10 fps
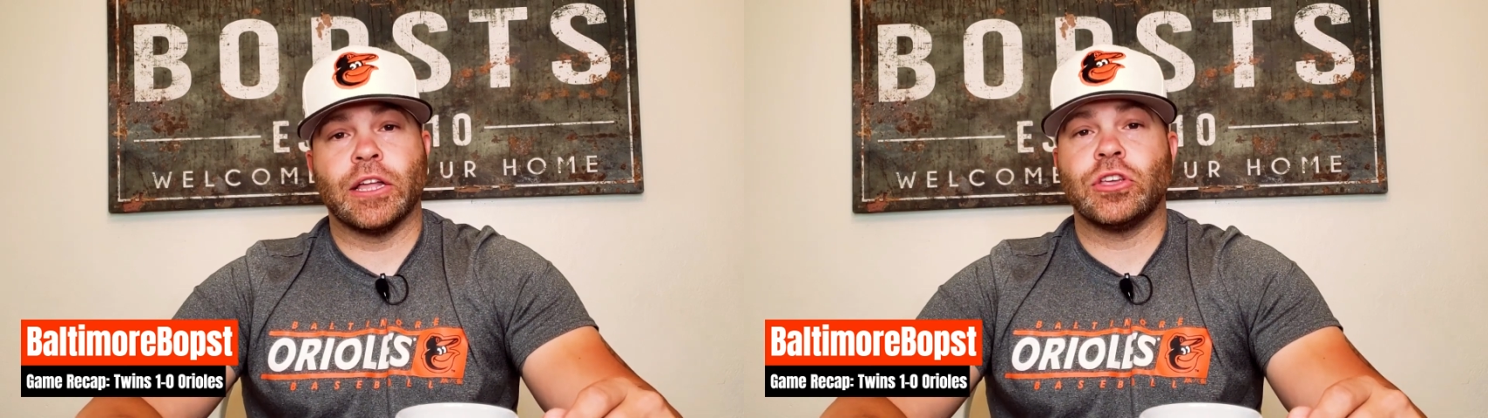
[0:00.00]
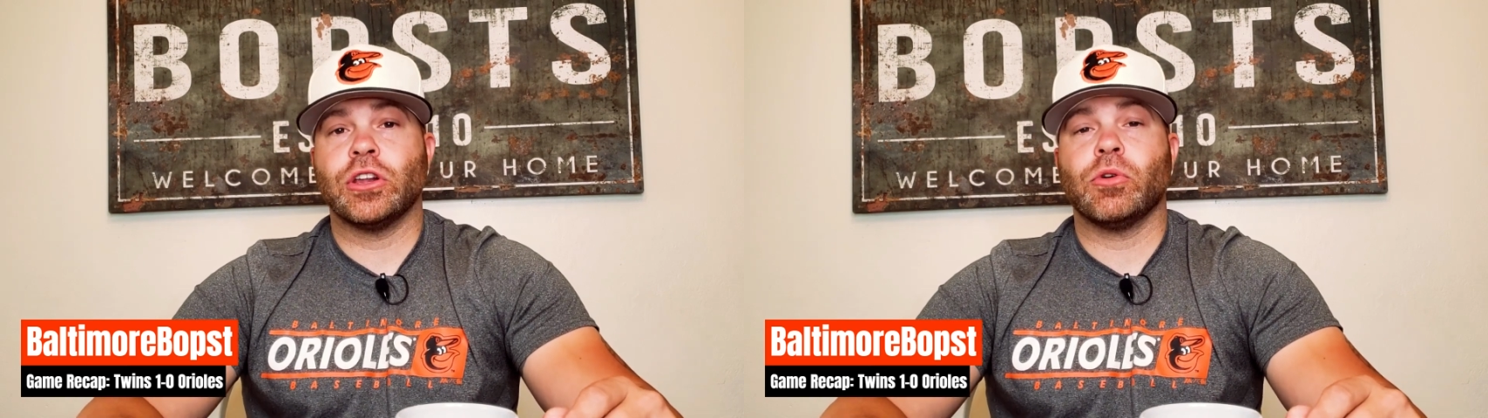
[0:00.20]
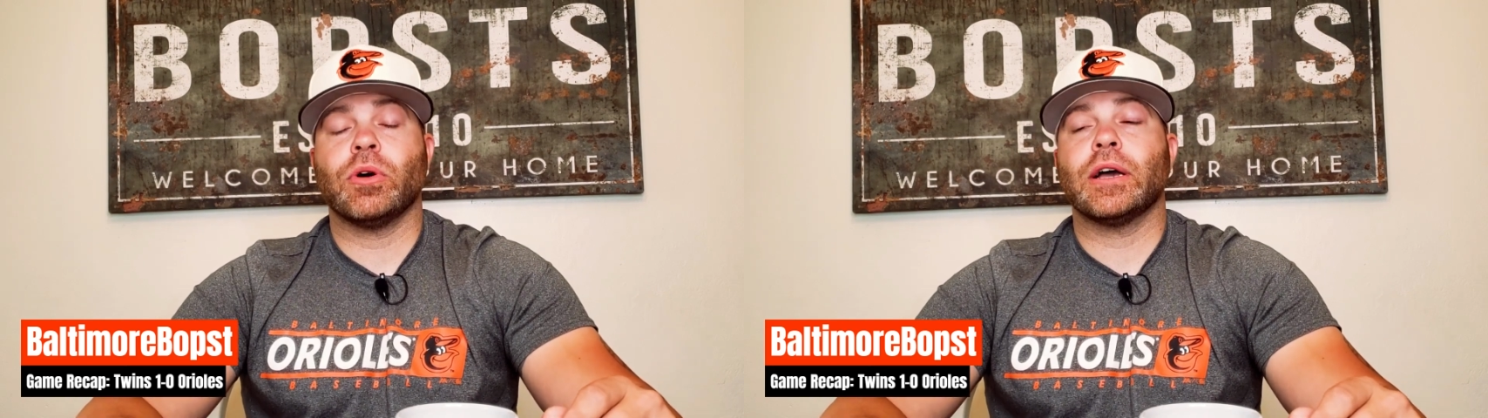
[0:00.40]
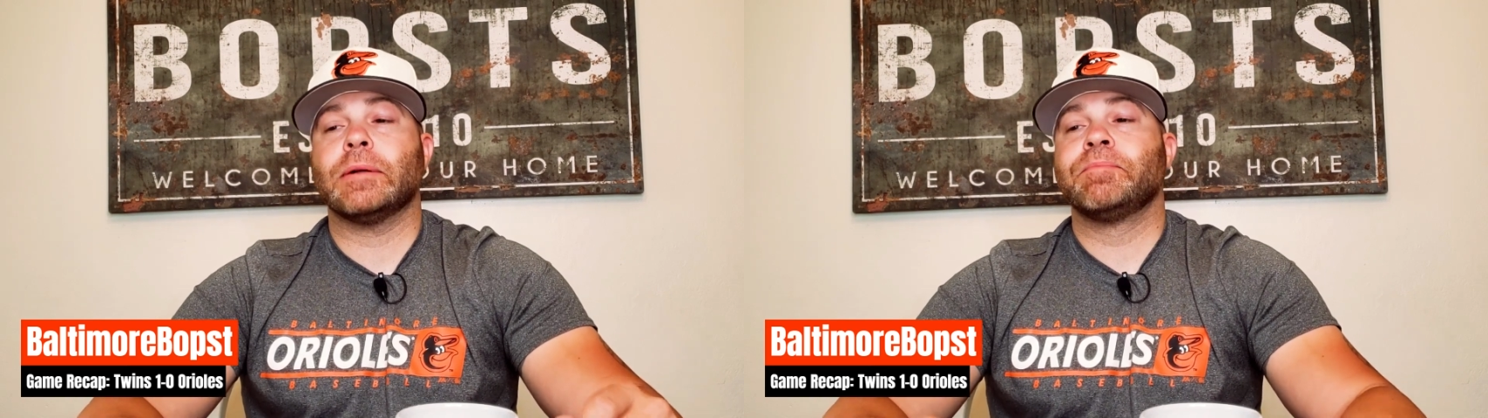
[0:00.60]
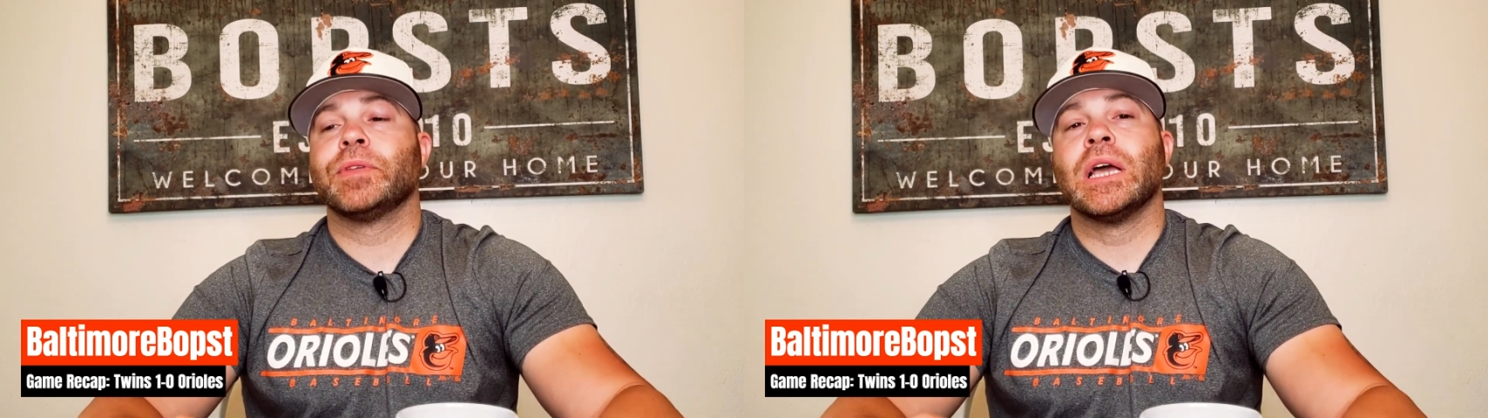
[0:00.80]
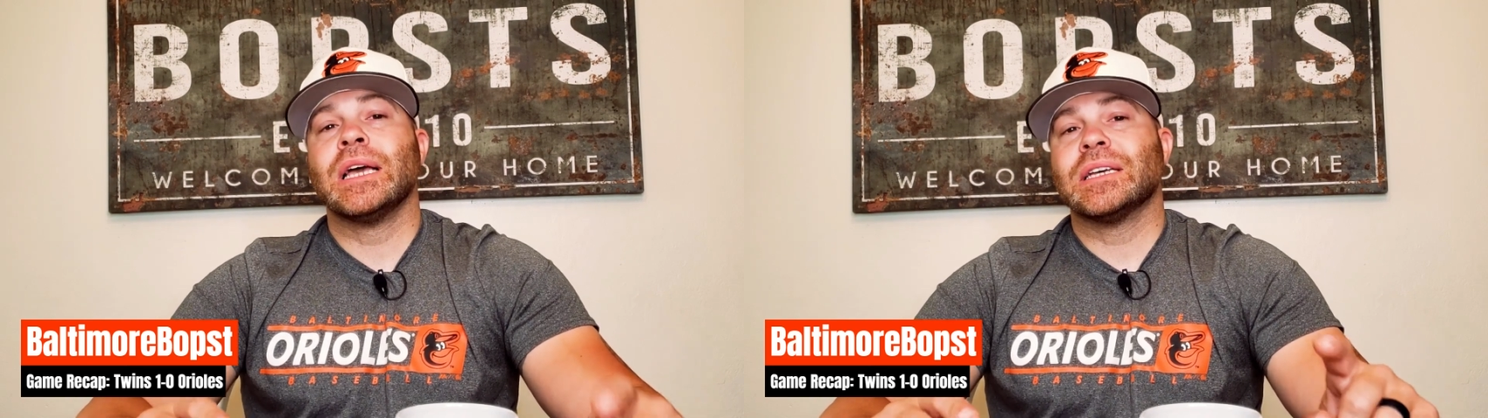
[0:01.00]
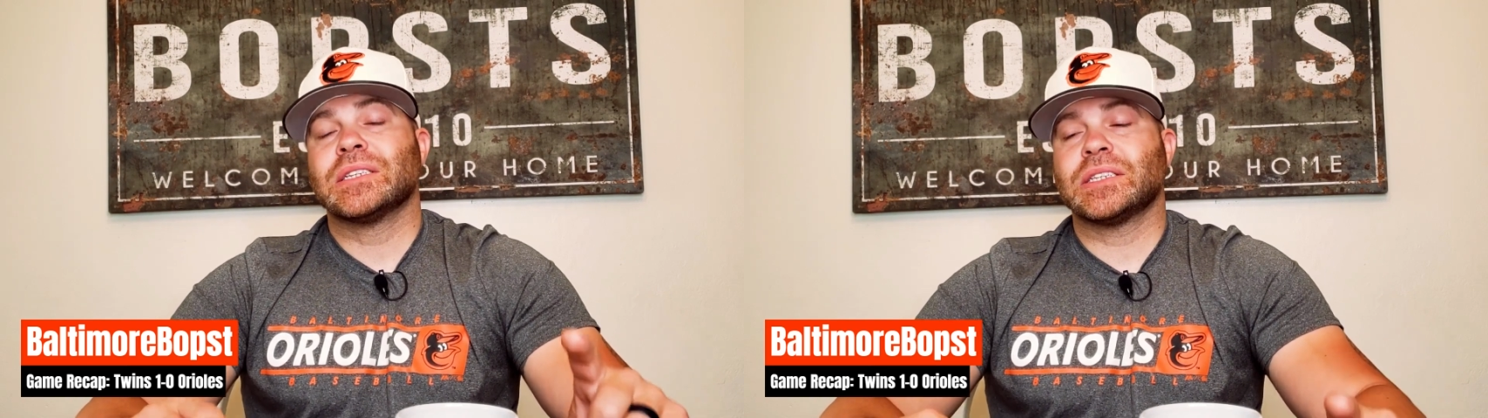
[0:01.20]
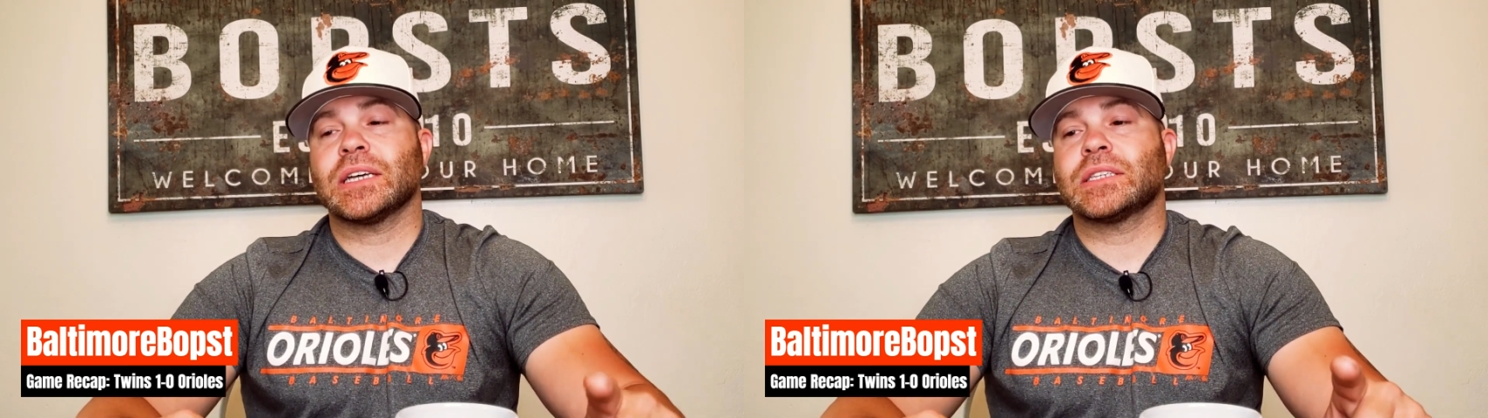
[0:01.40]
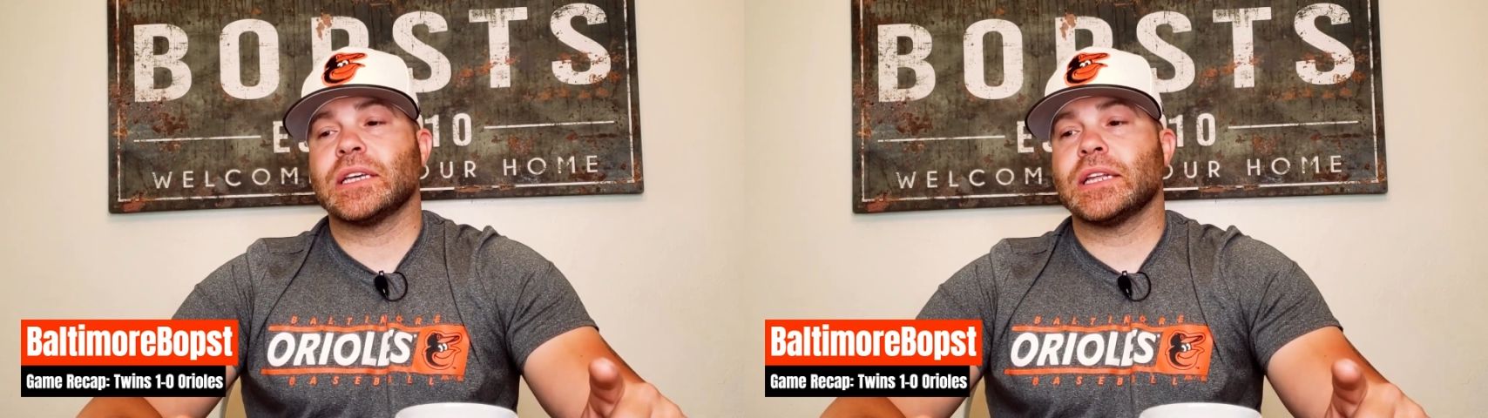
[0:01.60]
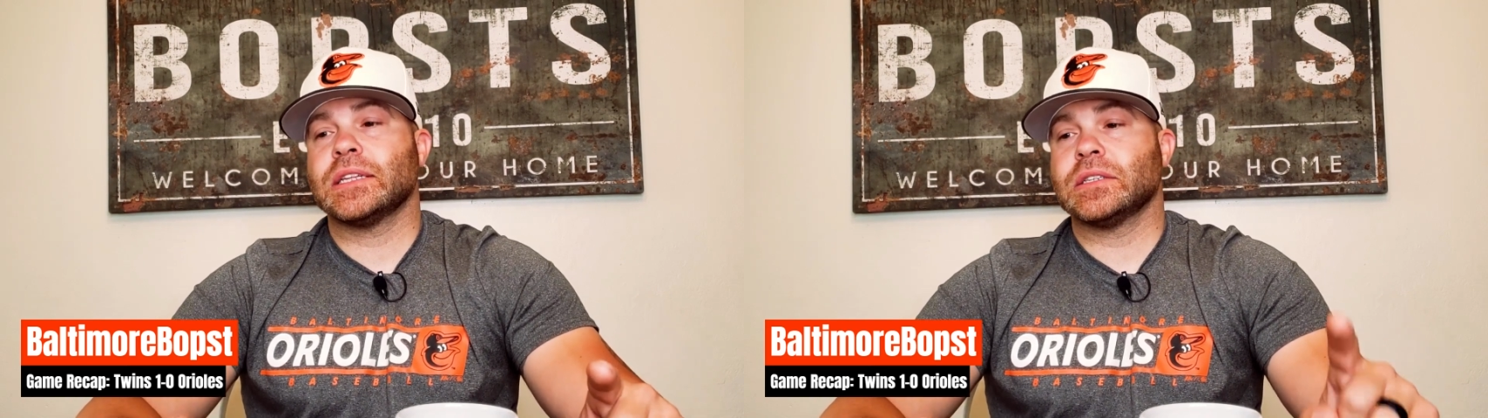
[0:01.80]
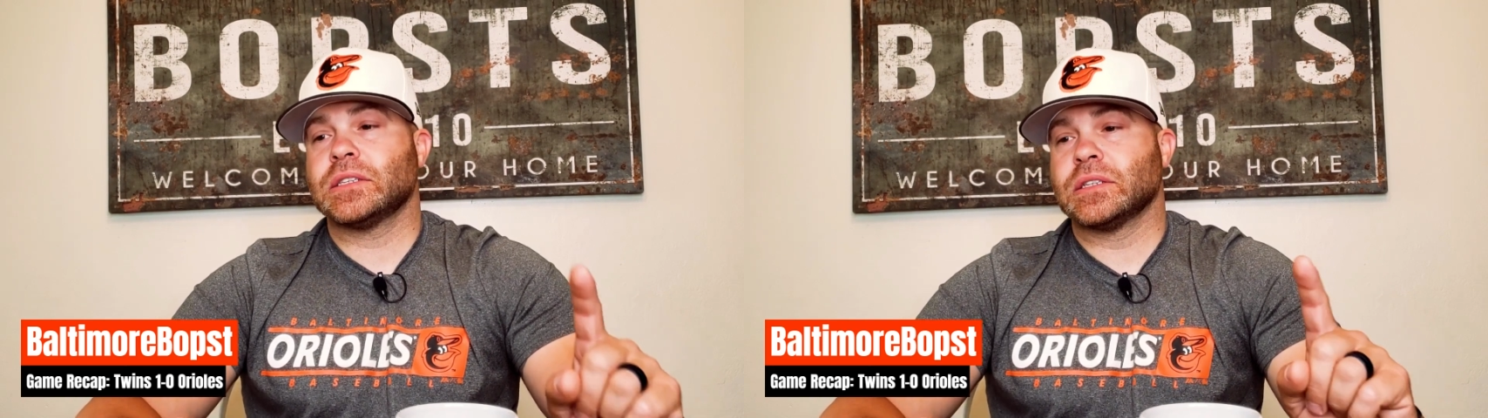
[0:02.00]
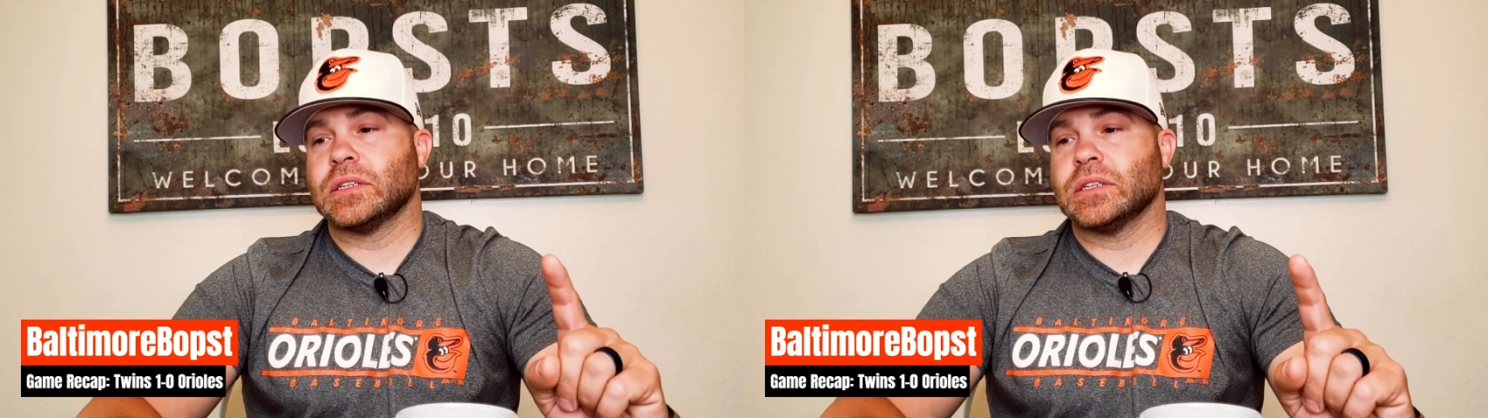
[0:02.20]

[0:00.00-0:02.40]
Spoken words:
And you know what? 6 innings,